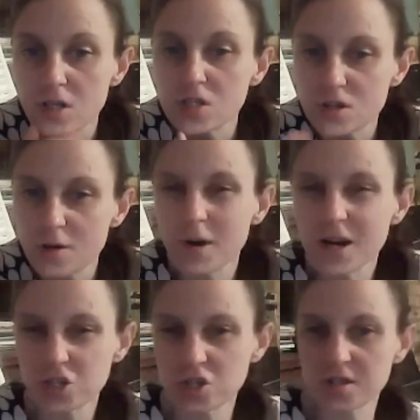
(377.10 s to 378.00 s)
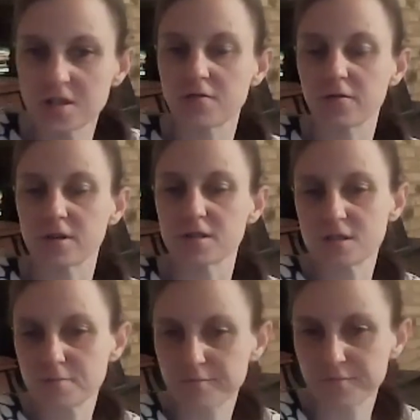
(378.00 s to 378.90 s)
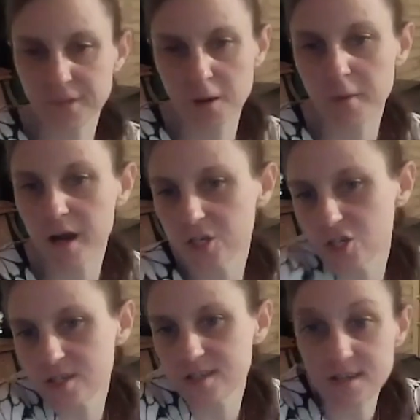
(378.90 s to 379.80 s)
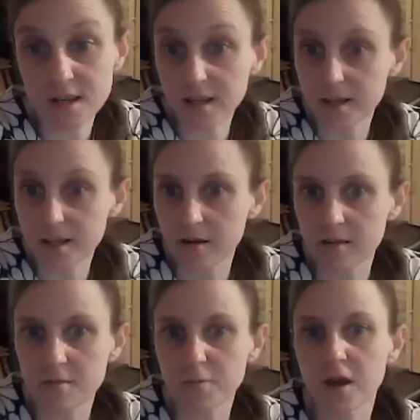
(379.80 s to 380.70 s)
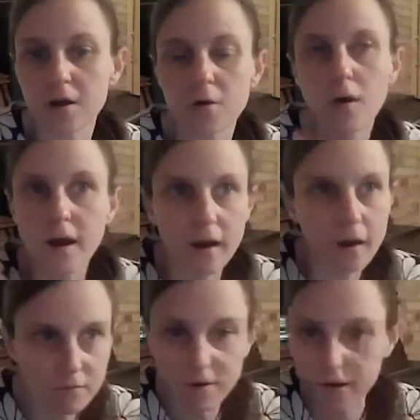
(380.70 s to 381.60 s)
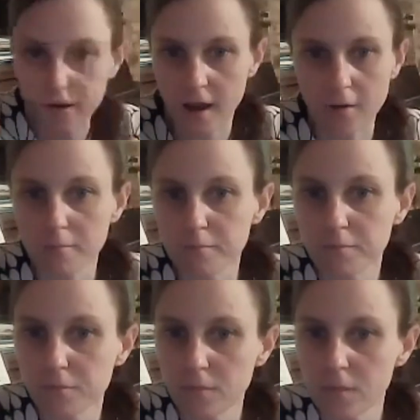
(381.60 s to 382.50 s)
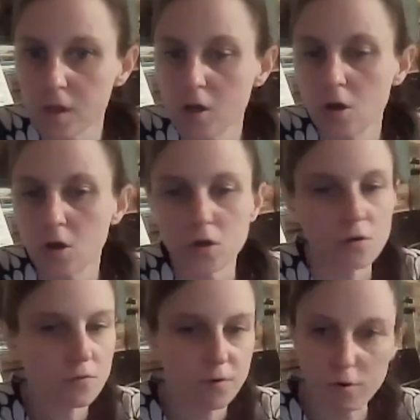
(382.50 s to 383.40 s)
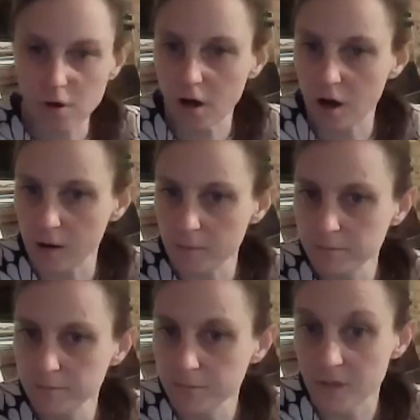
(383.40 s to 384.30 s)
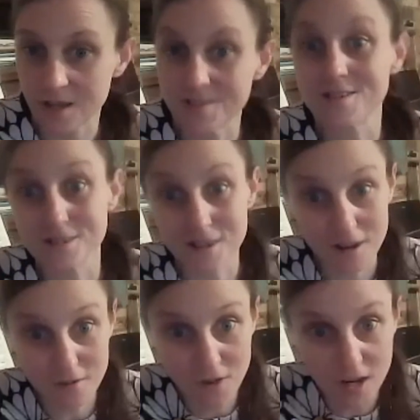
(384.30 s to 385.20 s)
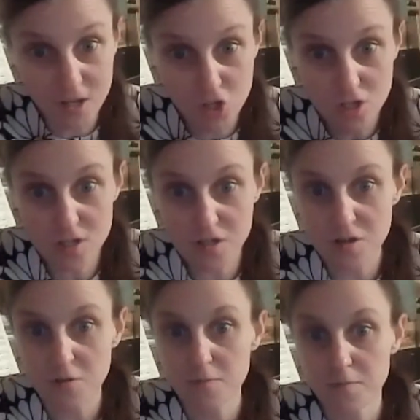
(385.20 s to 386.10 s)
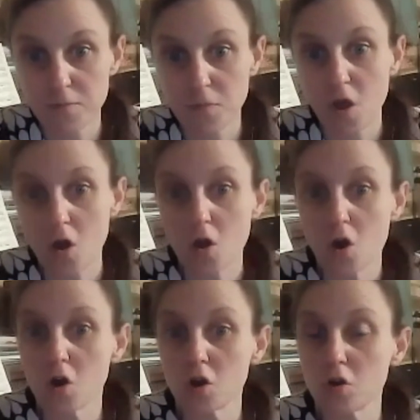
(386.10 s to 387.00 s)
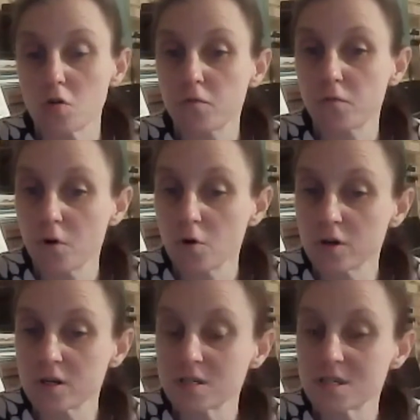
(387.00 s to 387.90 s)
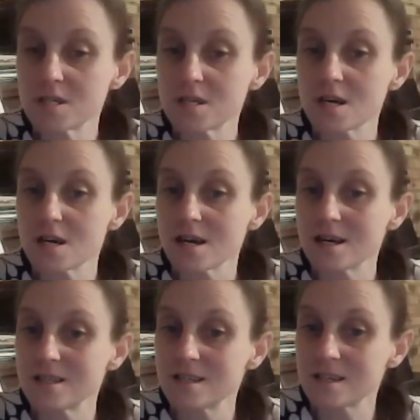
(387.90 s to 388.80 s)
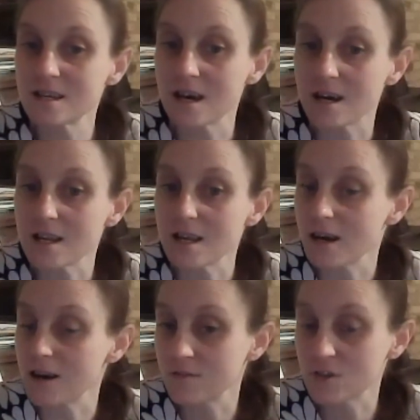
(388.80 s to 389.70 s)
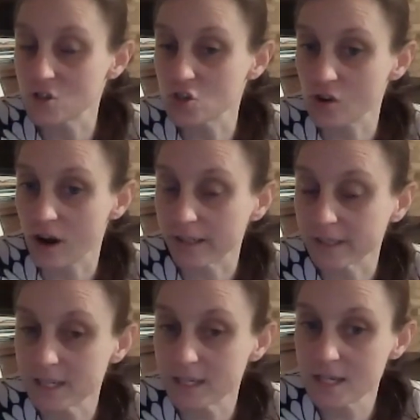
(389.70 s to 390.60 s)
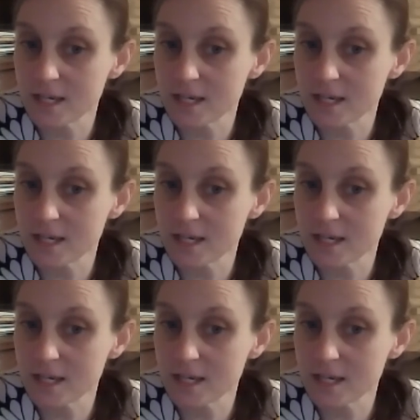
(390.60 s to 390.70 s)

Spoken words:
So imagine the difference. Imagine sitting down at the piano every day. You feel calm instead of anxious. You're focused instead of distracted.